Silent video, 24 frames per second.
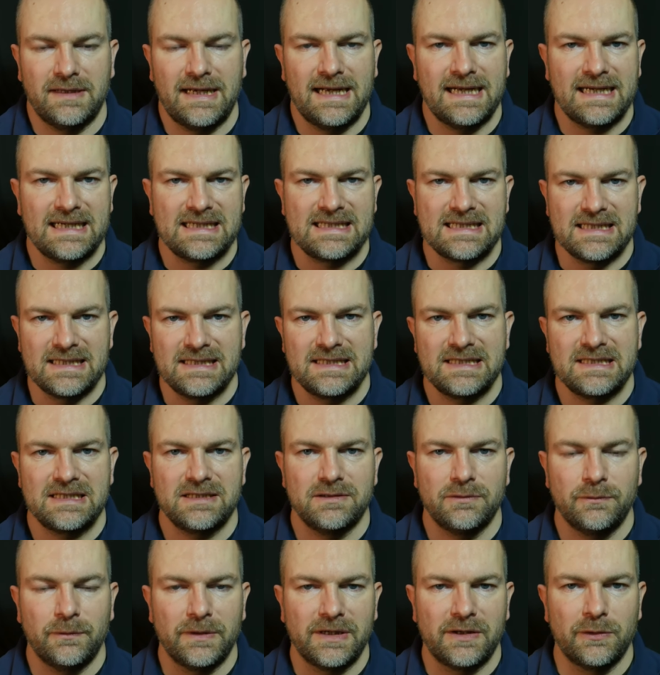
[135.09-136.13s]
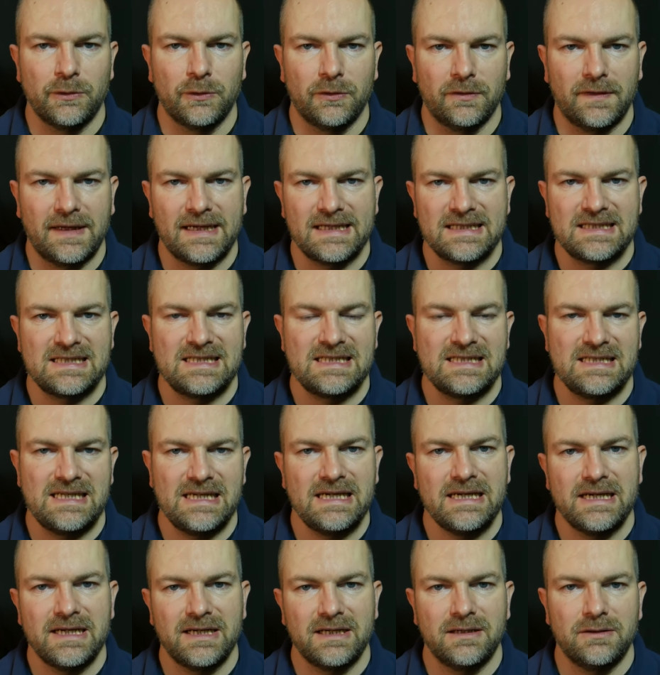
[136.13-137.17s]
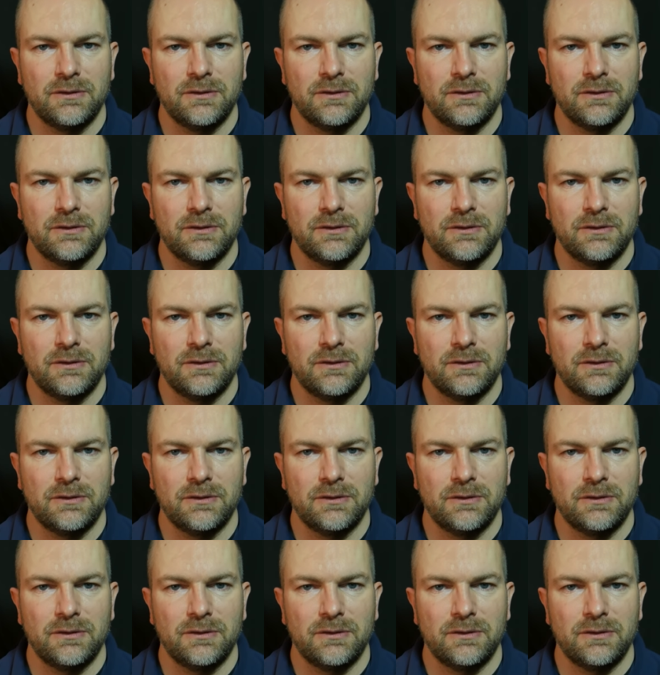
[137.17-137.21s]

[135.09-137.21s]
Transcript: axis, we call that steer